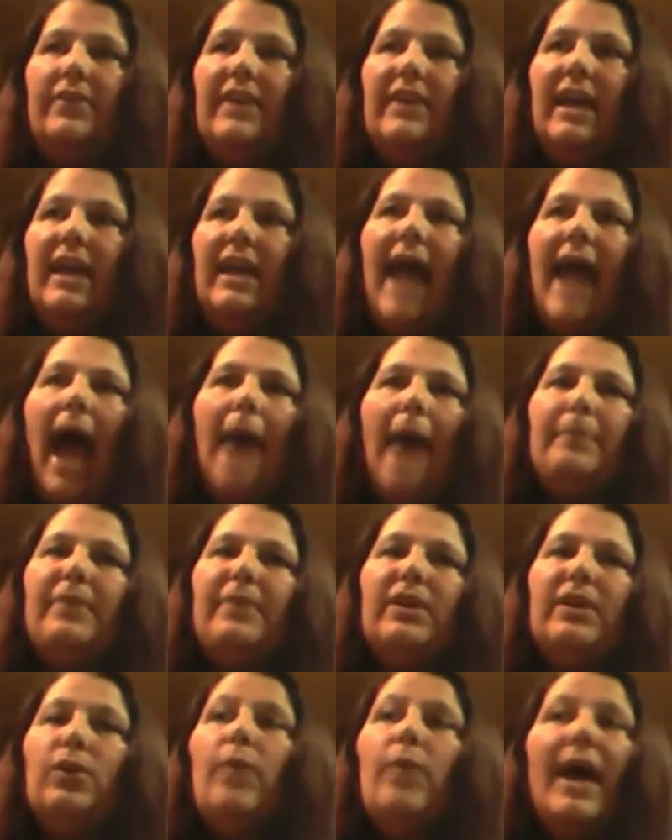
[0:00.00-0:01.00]
there
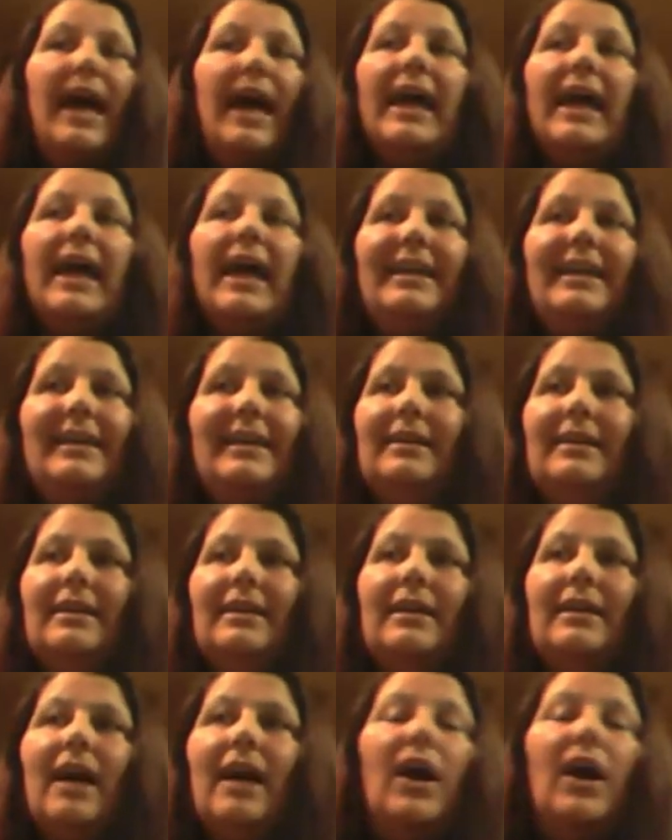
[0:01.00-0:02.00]
yapping away
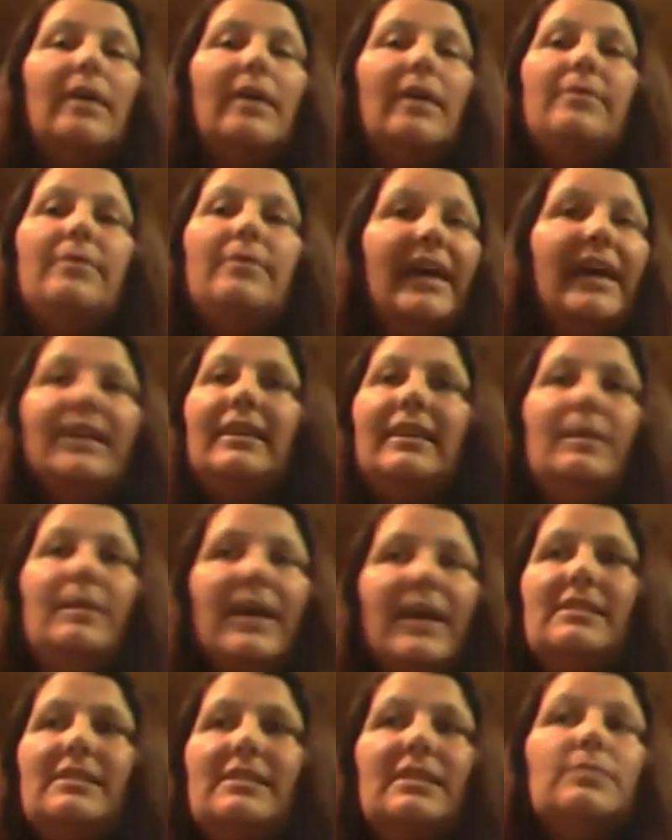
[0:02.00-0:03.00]
on a daily
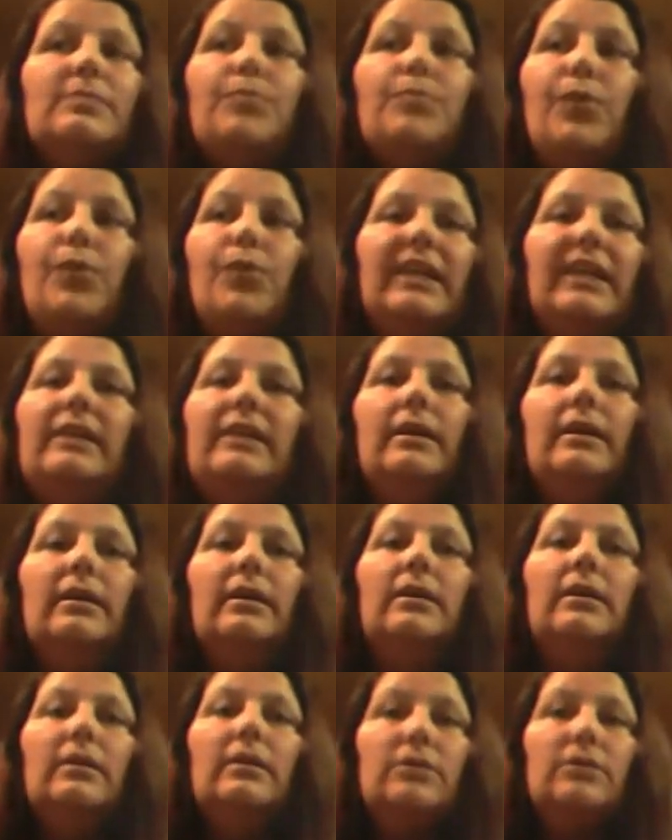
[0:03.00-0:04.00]
basis pretty
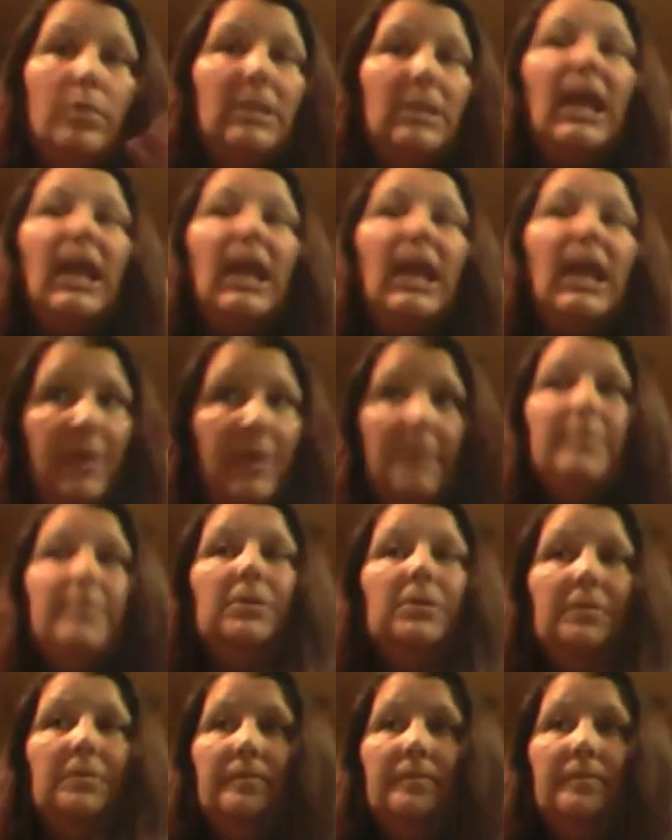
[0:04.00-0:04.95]
to a lot of people.